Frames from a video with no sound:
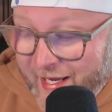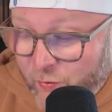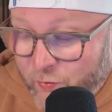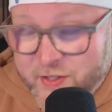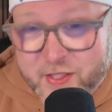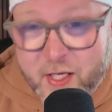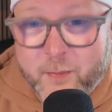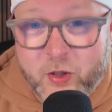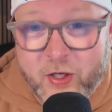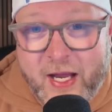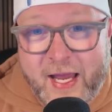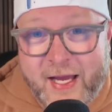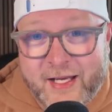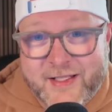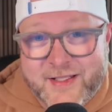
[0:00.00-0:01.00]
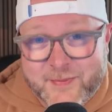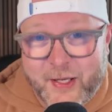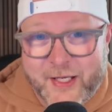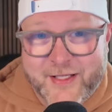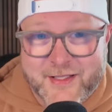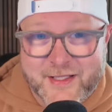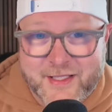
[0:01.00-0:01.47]
receptor agonist
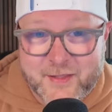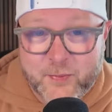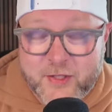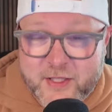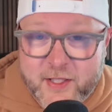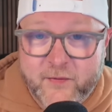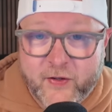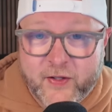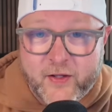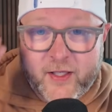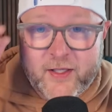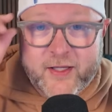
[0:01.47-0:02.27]
medicine specifically.